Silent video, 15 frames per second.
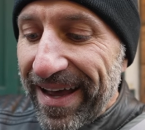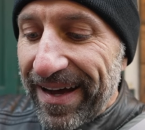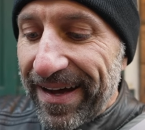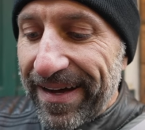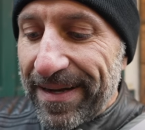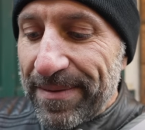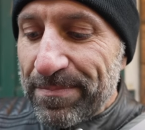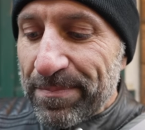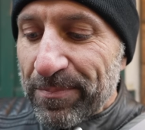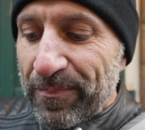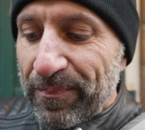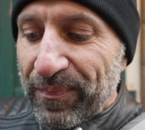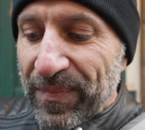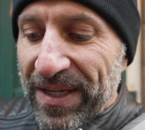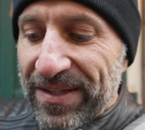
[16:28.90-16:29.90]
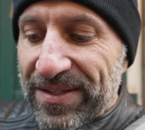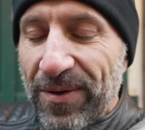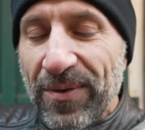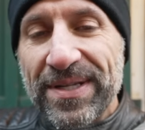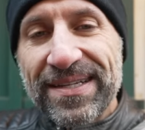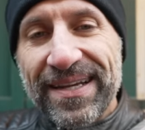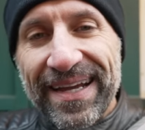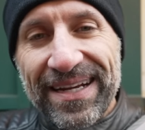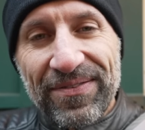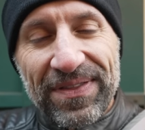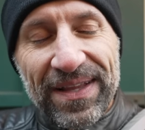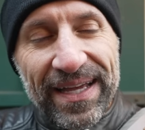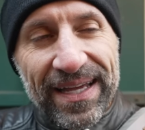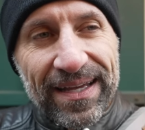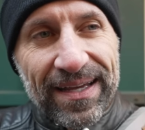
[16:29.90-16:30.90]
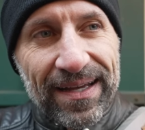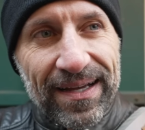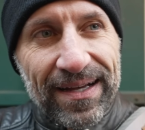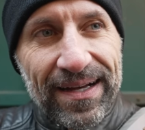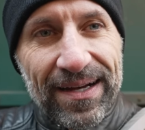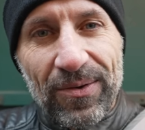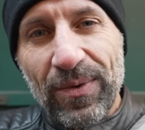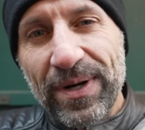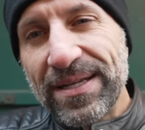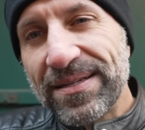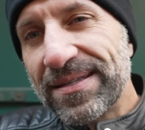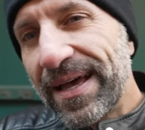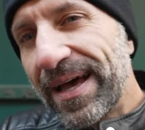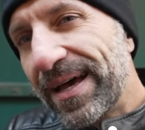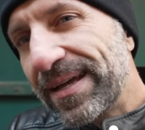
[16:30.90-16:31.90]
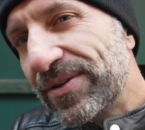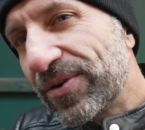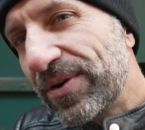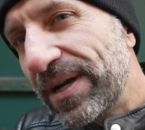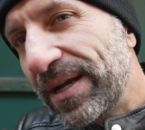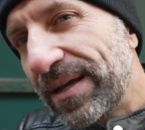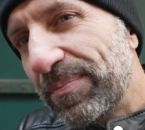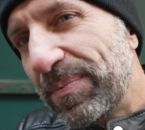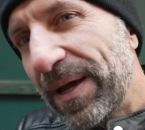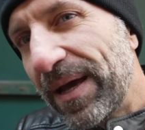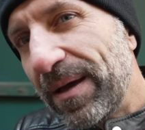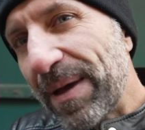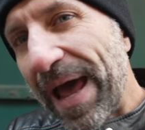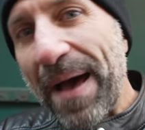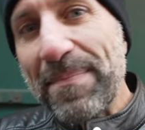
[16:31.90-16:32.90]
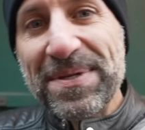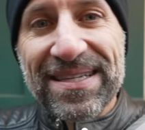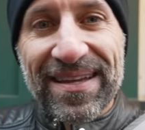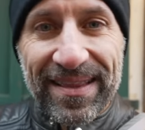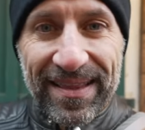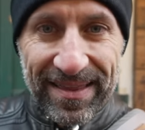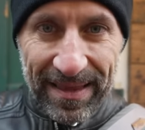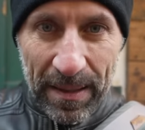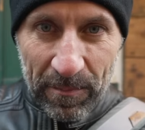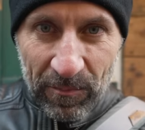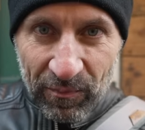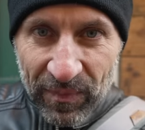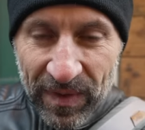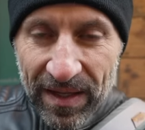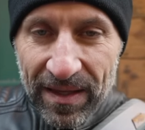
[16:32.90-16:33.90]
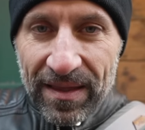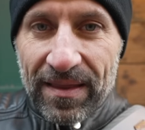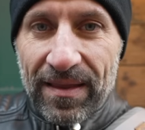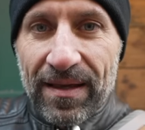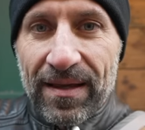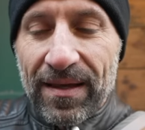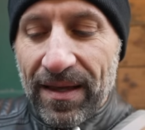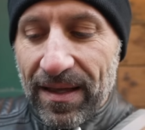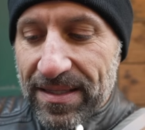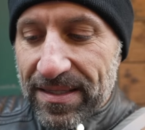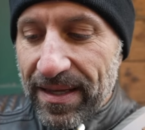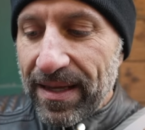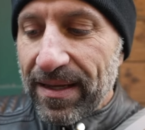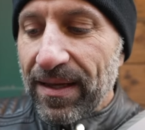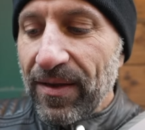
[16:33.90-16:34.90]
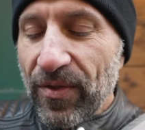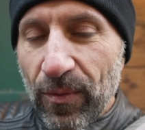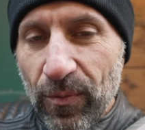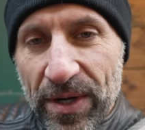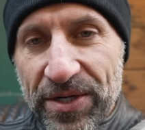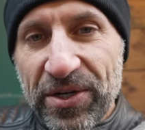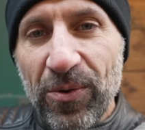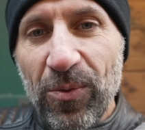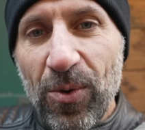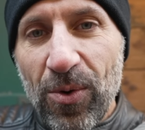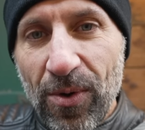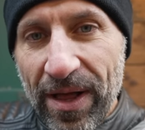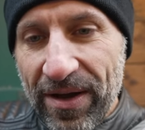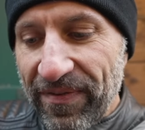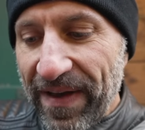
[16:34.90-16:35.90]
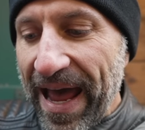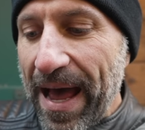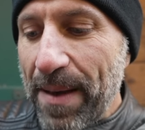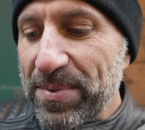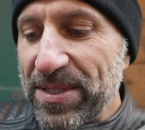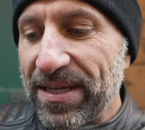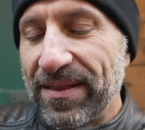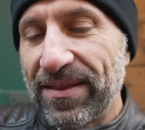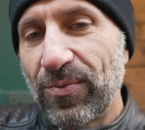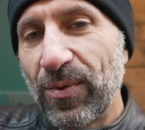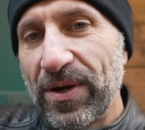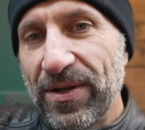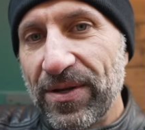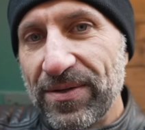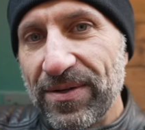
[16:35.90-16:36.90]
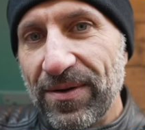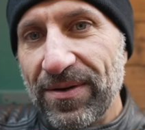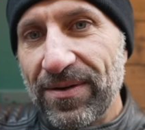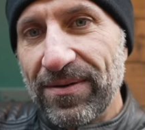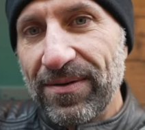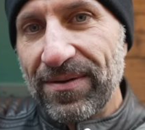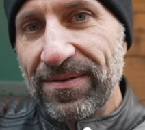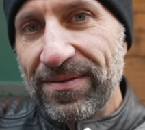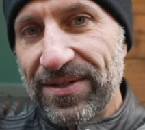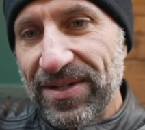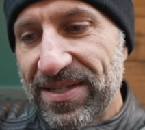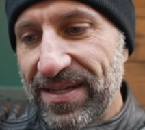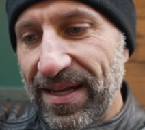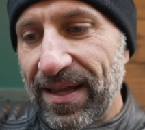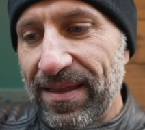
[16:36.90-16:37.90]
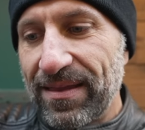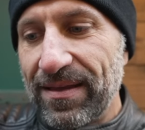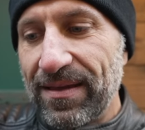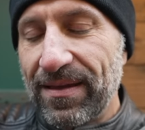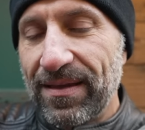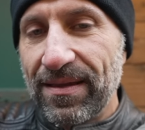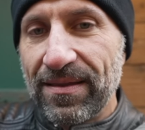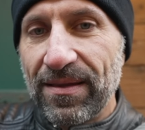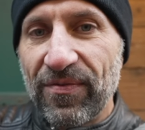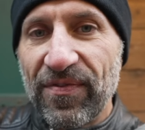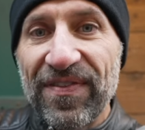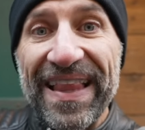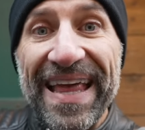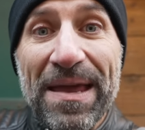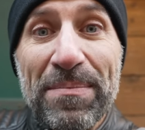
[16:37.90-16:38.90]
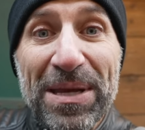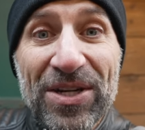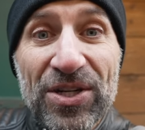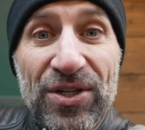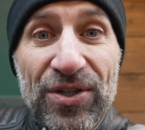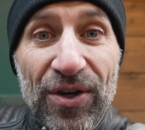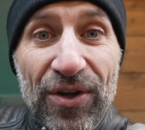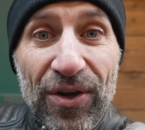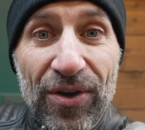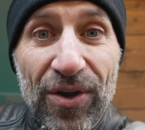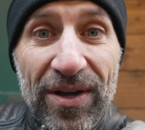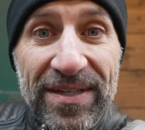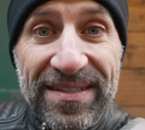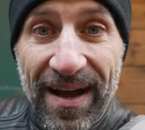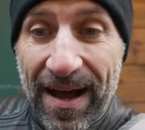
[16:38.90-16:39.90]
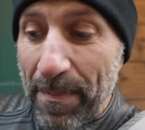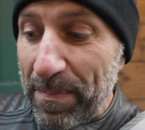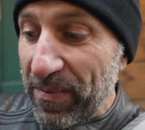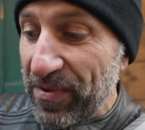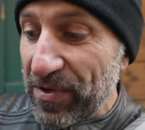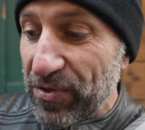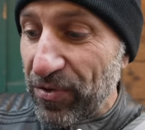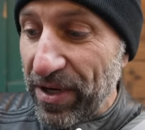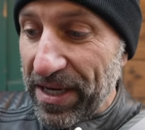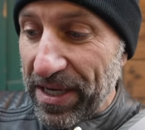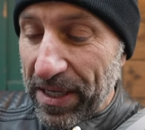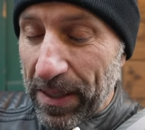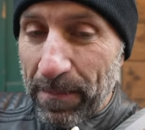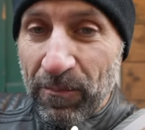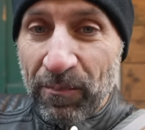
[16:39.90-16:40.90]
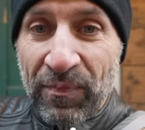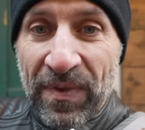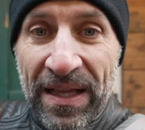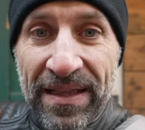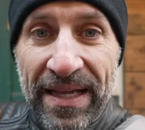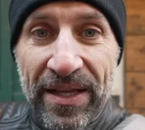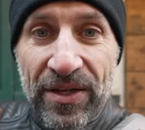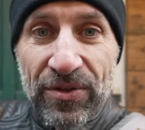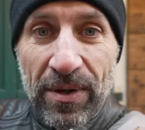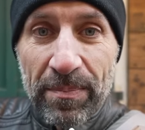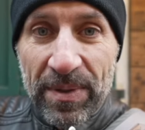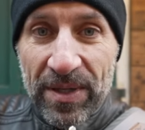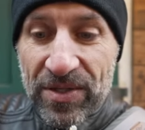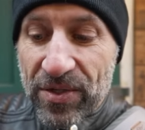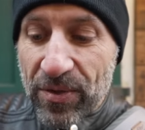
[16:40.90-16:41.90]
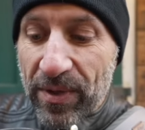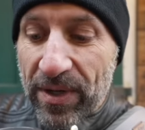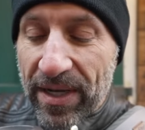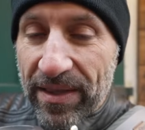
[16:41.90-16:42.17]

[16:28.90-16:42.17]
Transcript: Um, so it's kind of like, uh, what is that drink, babe? Absinthe. It's like the ritual of absinthe, where you just take the, the flaming sugar on top of the drink, let it drip into it,